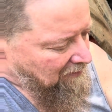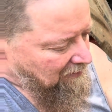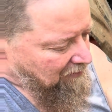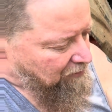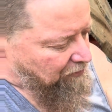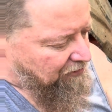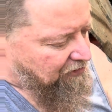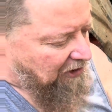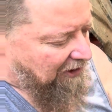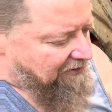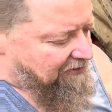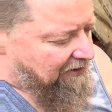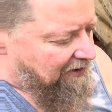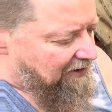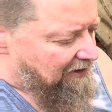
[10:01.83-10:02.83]
to
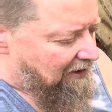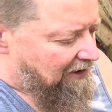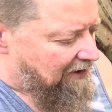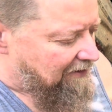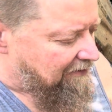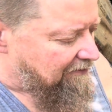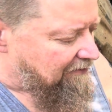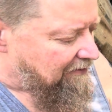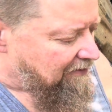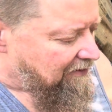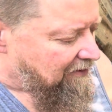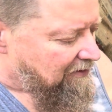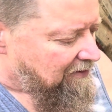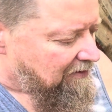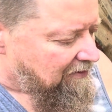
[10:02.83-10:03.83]
adjust the,
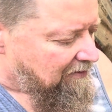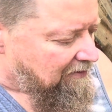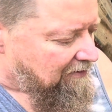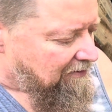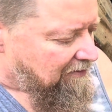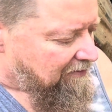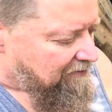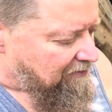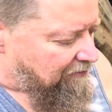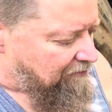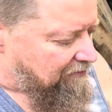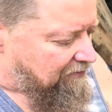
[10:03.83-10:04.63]
so